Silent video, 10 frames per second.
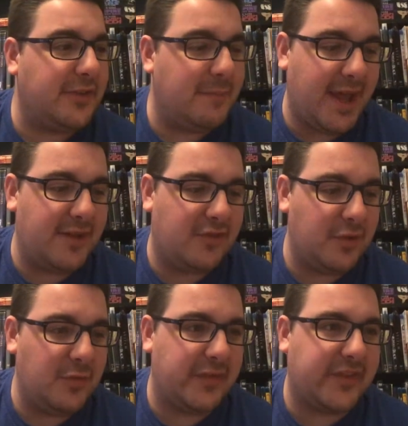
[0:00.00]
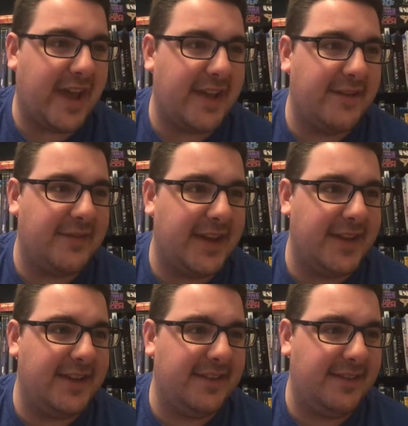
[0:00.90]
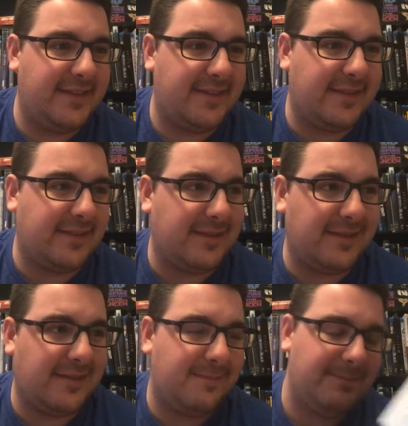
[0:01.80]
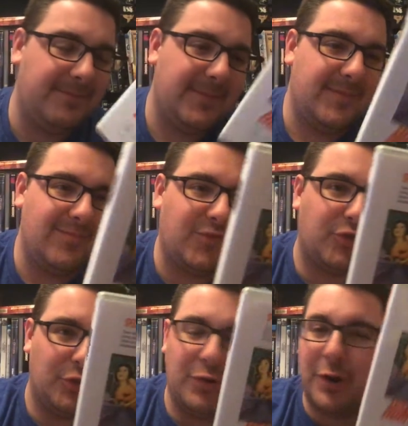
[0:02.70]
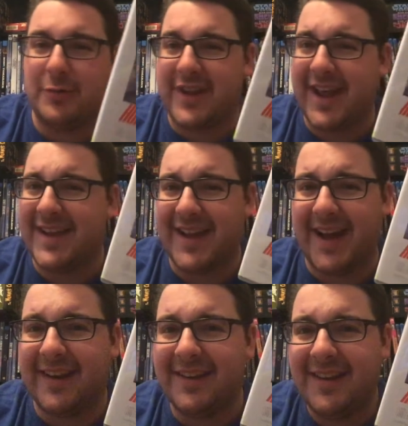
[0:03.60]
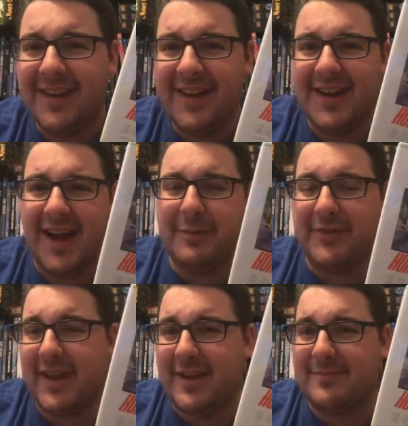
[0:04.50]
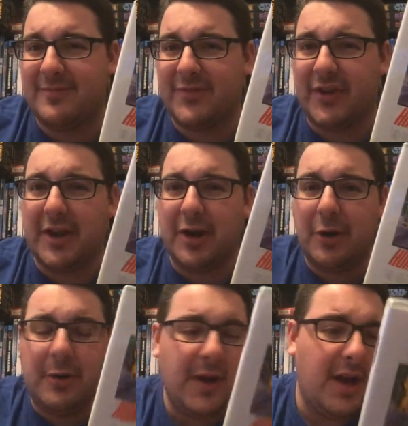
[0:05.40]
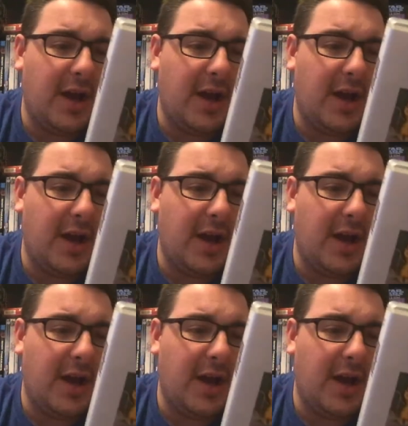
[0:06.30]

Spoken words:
isn't bad too. This is kind of his pseudo take on, I would say, Psycho.